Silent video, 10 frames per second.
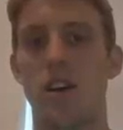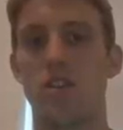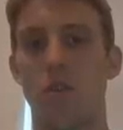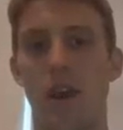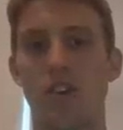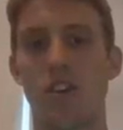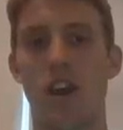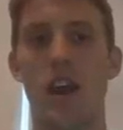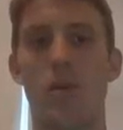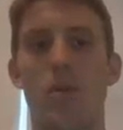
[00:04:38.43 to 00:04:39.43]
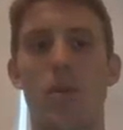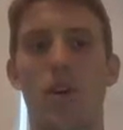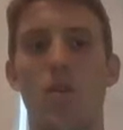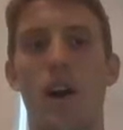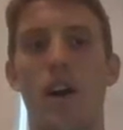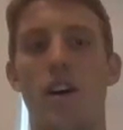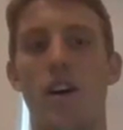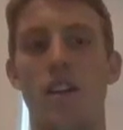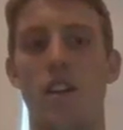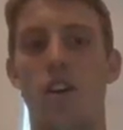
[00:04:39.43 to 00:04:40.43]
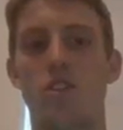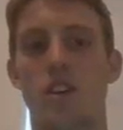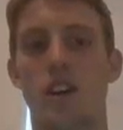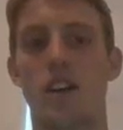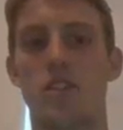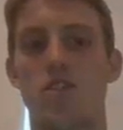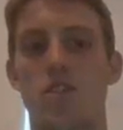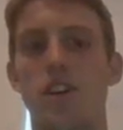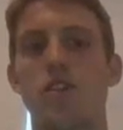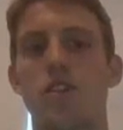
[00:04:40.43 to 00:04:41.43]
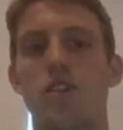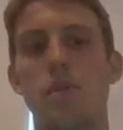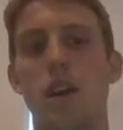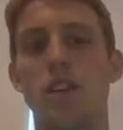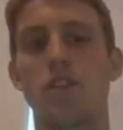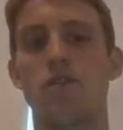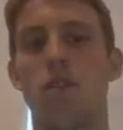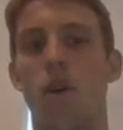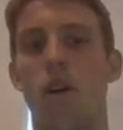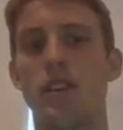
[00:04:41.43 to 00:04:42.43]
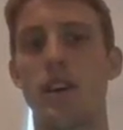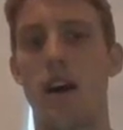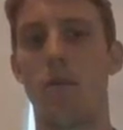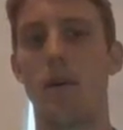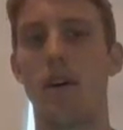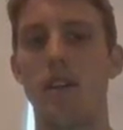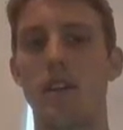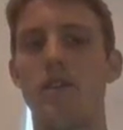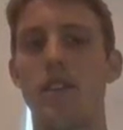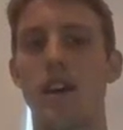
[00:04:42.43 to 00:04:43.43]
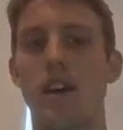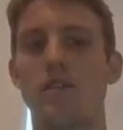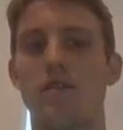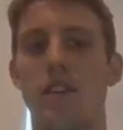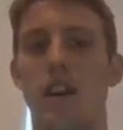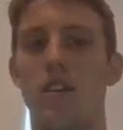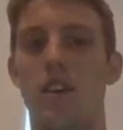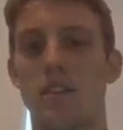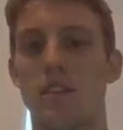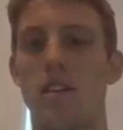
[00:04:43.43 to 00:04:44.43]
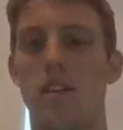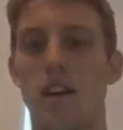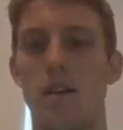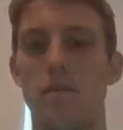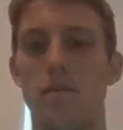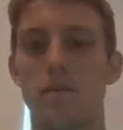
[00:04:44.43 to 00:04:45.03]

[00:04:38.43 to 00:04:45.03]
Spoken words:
So patient A would require a larger concentration of BH4 to help alleviate phenylketonuria.